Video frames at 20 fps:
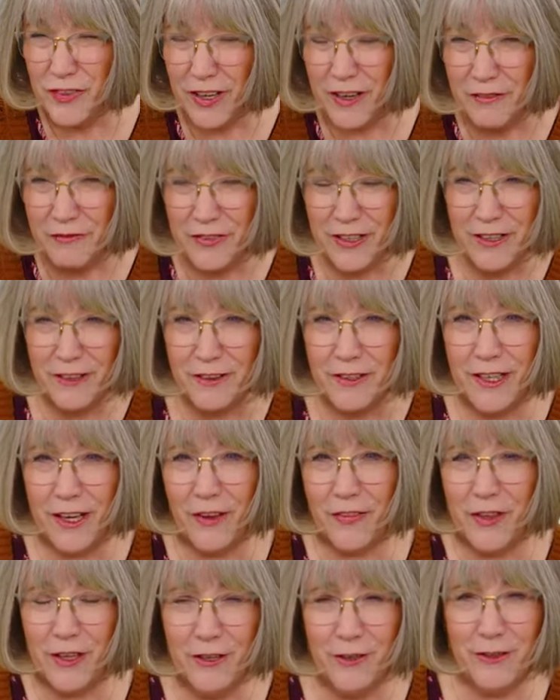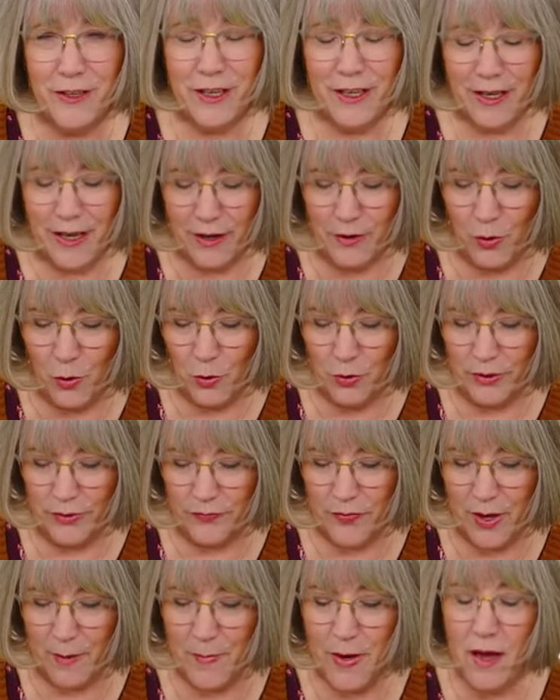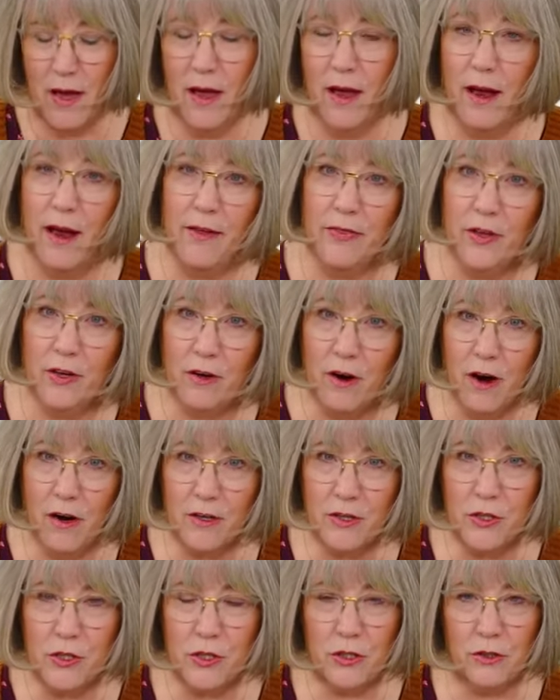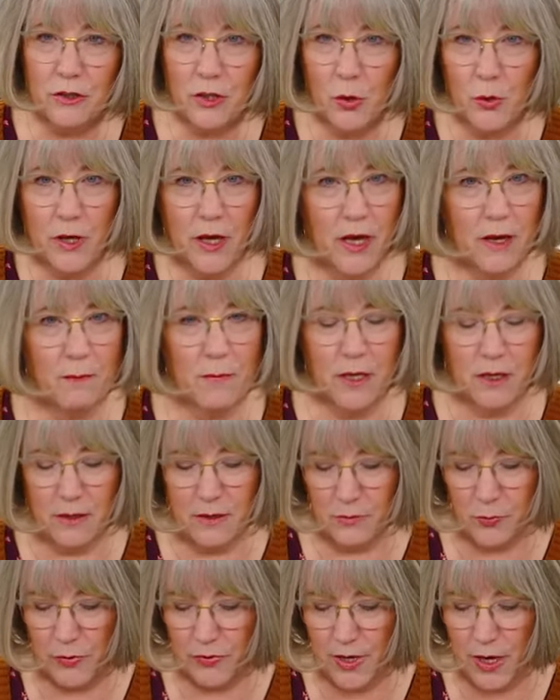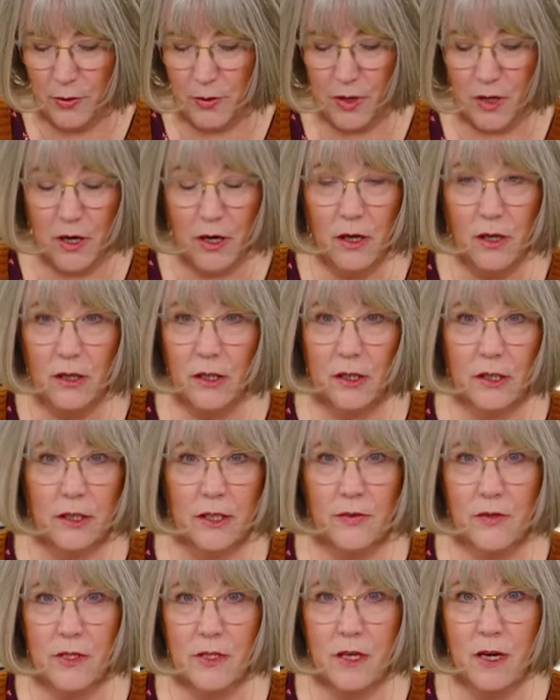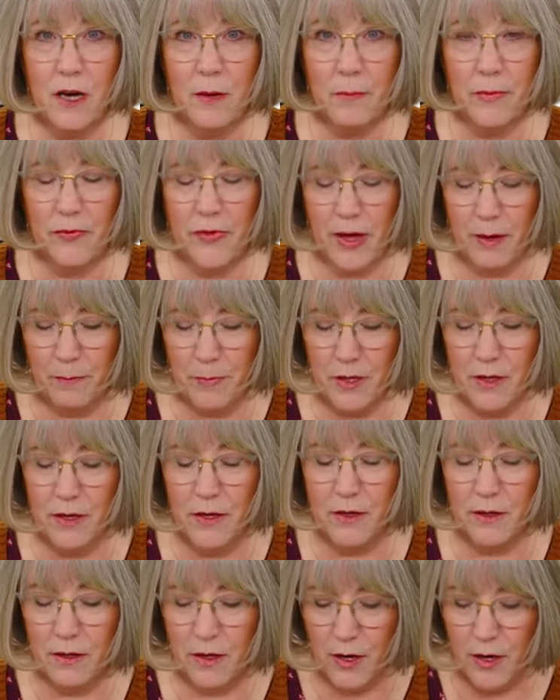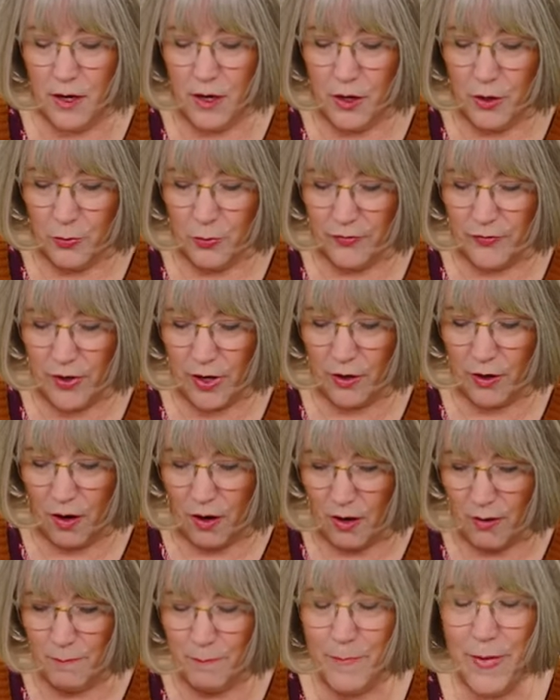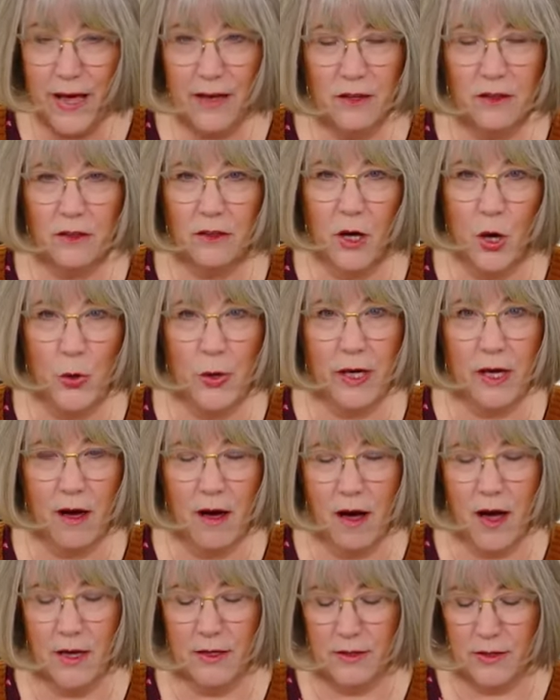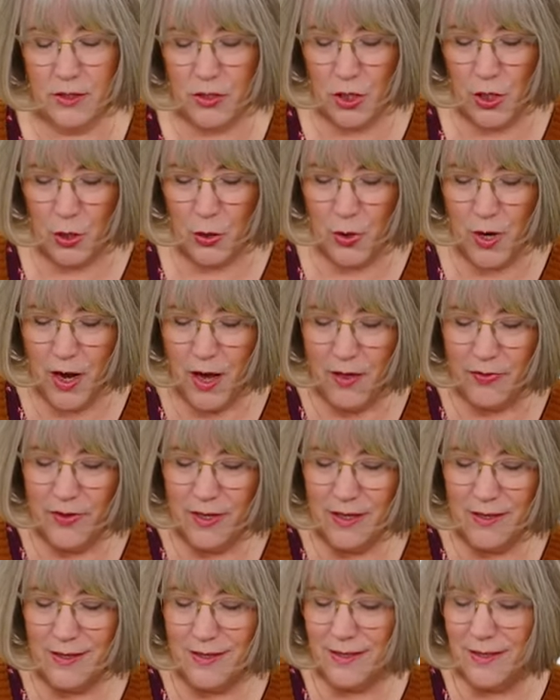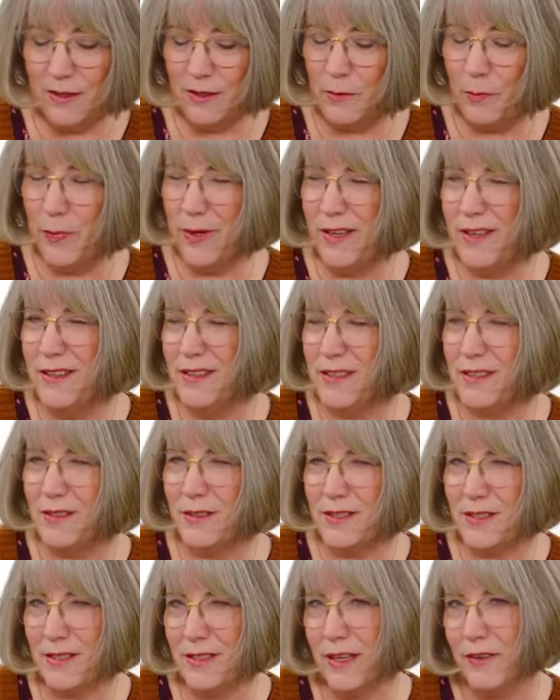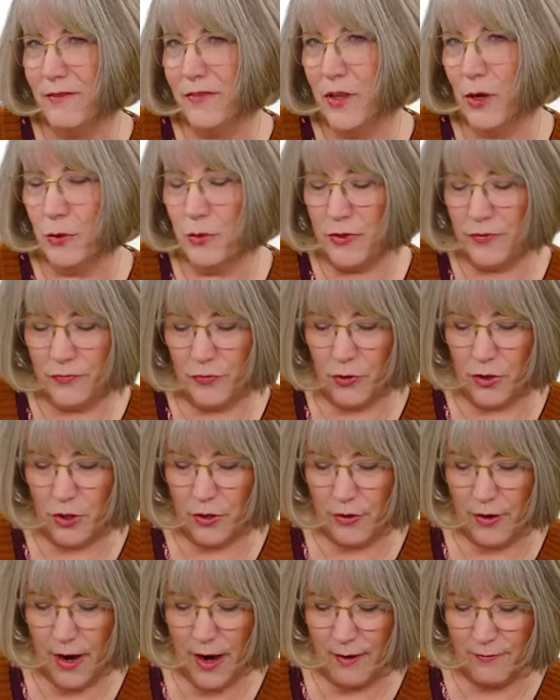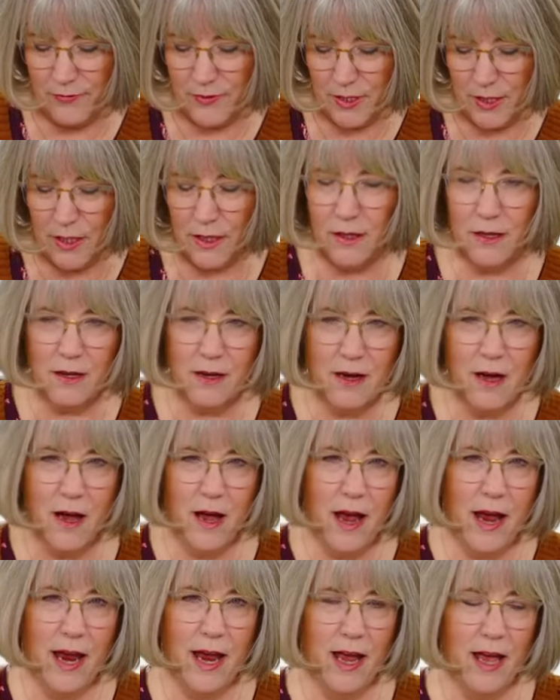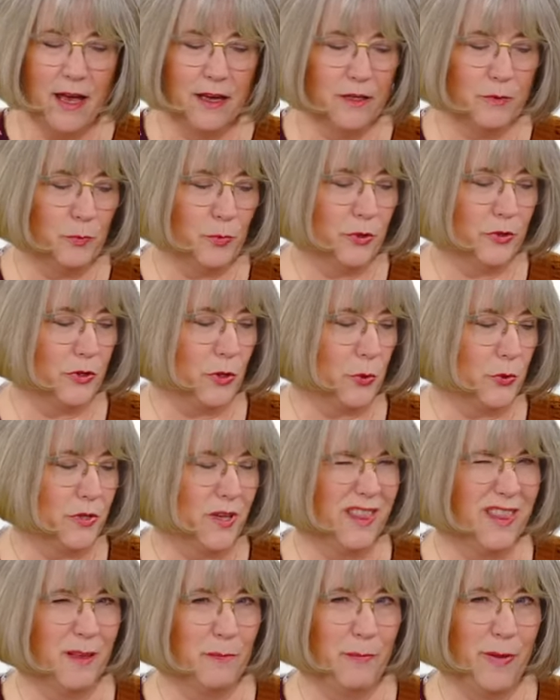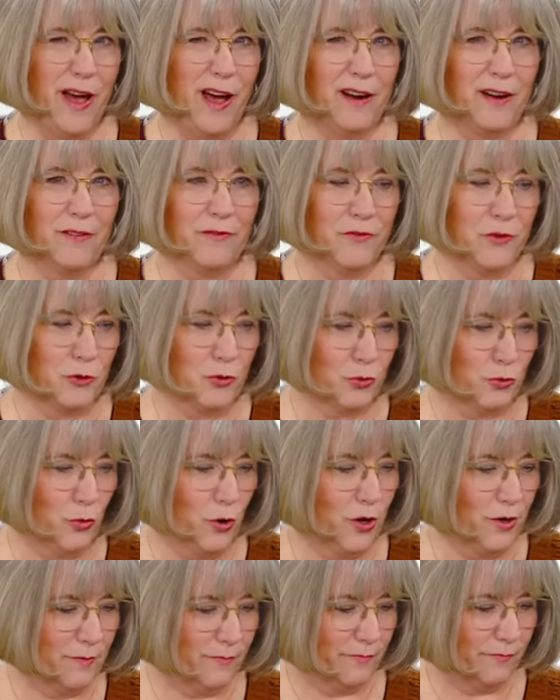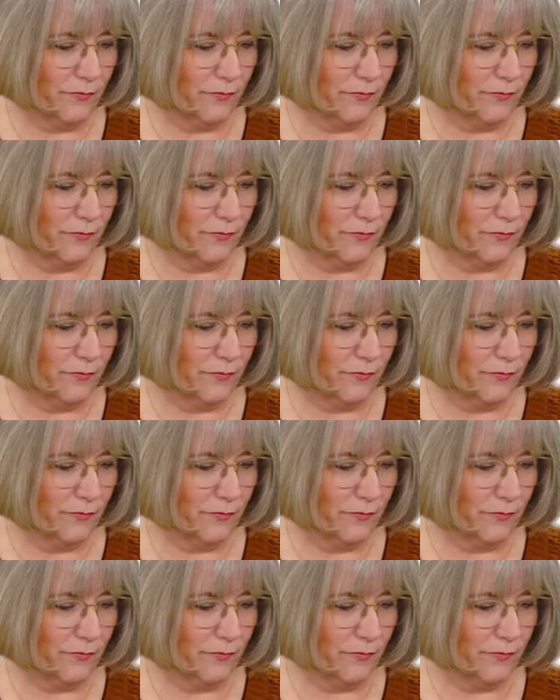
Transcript: got a fingernail that you can get a hold of them. And they're harder to locate because without a color at the top of that pin, we've got all metal going on. So these silk pins, let's leave those for crafting and put those in the back of the drawer.